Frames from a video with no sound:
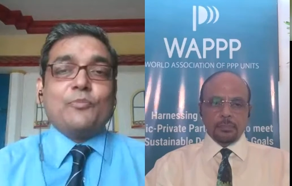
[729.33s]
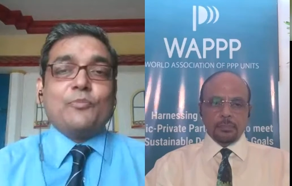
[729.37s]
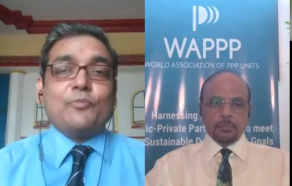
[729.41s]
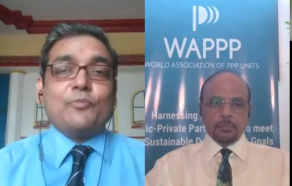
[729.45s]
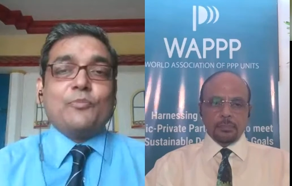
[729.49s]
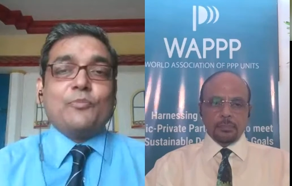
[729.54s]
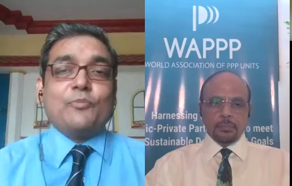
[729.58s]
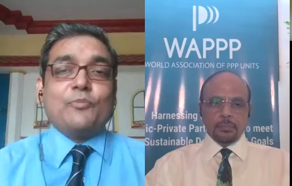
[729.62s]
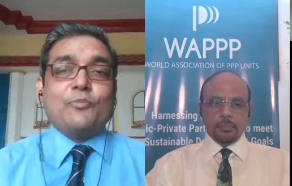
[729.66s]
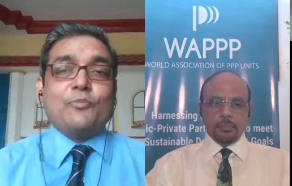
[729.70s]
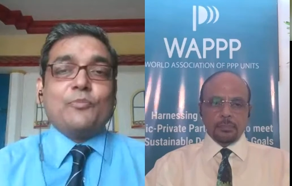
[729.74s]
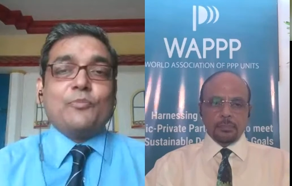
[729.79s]

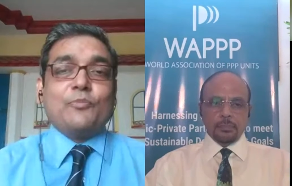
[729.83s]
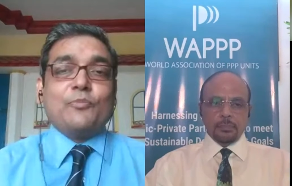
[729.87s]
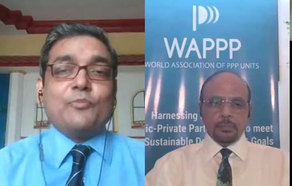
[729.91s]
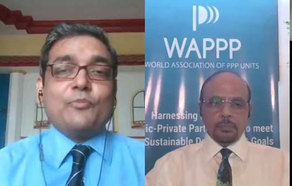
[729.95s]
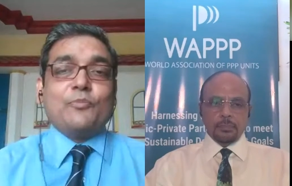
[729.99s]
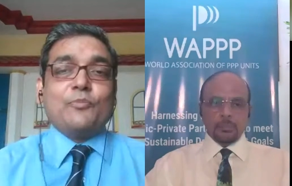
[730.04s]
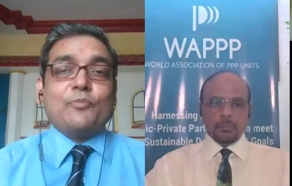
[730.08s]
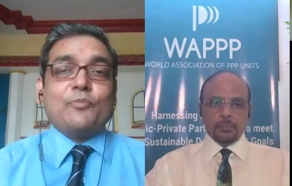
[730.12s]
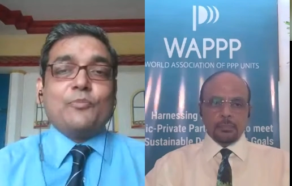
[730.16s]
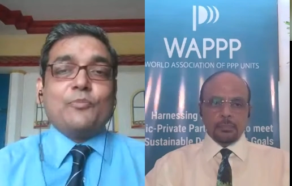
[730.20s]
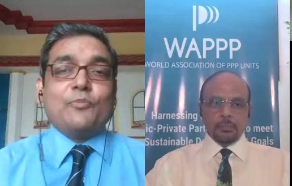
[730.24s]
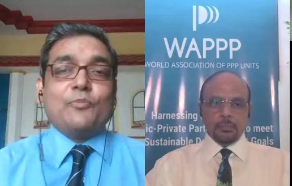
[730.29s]

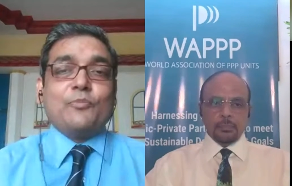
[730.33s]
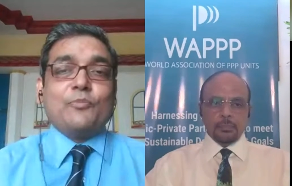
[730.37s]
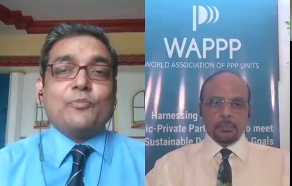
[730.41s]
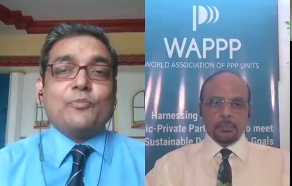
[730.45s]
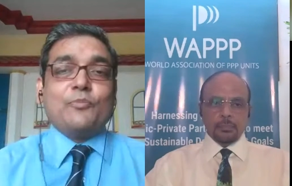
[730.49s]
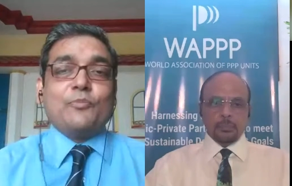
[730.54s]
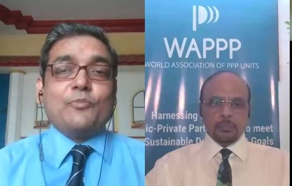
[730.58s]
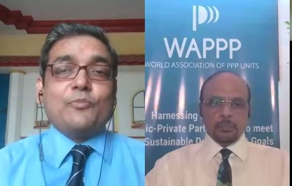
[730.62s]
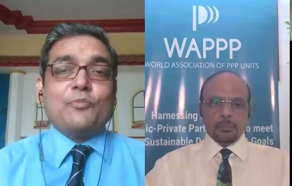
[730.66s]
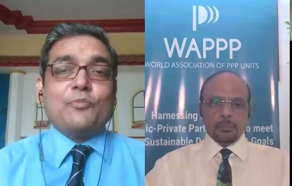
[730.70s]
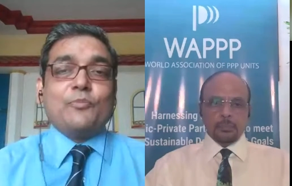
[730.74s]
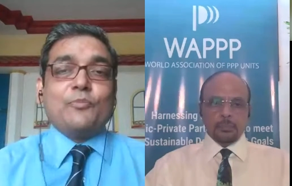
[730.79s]

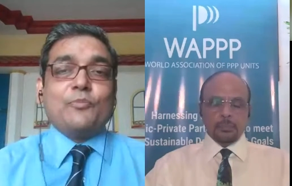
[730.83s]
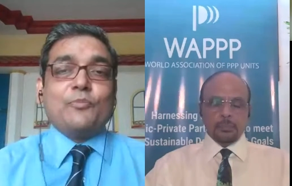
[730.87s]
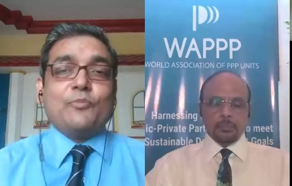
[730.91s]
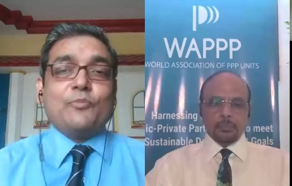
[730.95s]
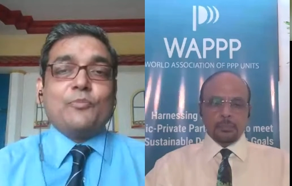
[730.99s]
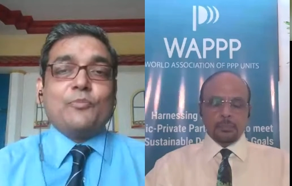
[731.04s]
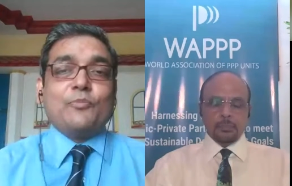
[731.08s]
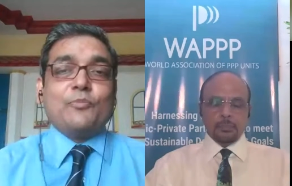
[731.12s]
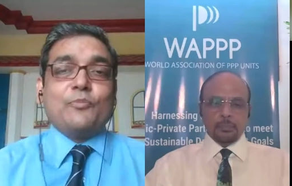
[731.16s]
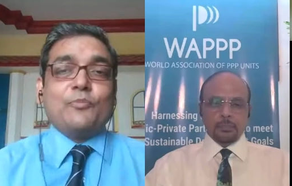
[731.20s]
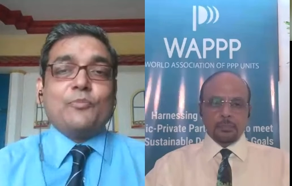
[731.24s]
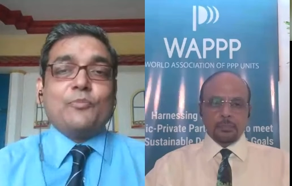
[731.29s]

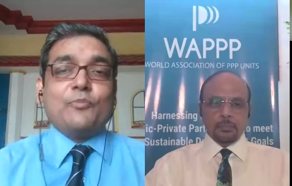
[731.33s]
(silence)